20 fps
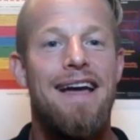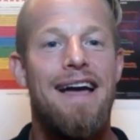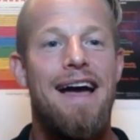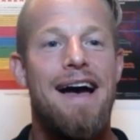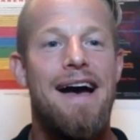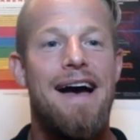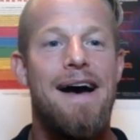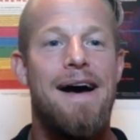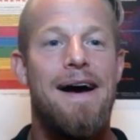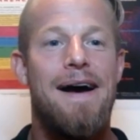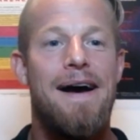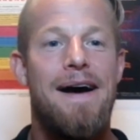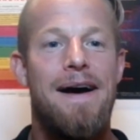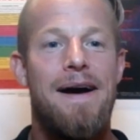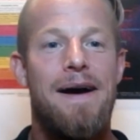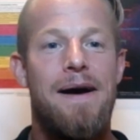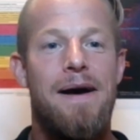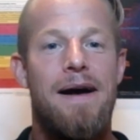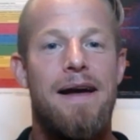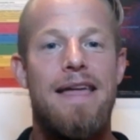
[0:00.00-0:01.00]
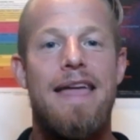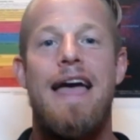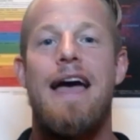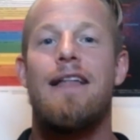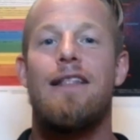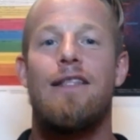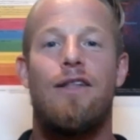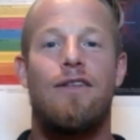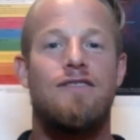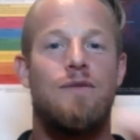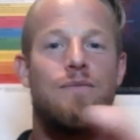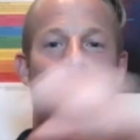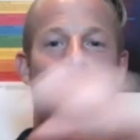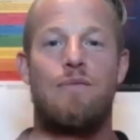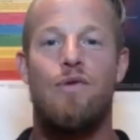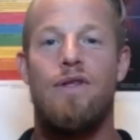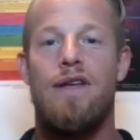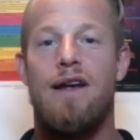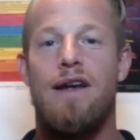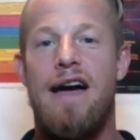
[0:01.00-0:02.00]
Yeah, lots of
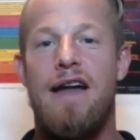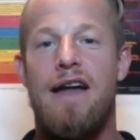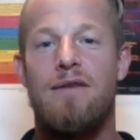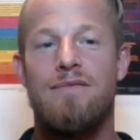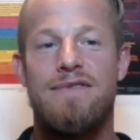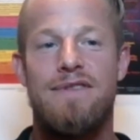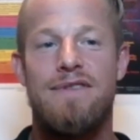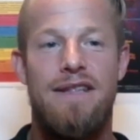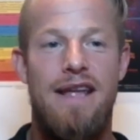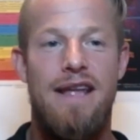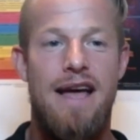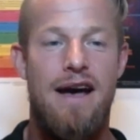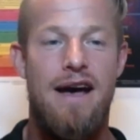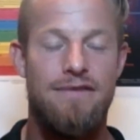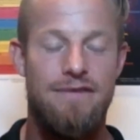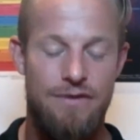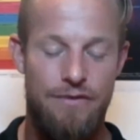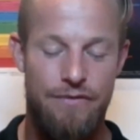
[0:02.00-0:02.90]
people here. Adam's in the house.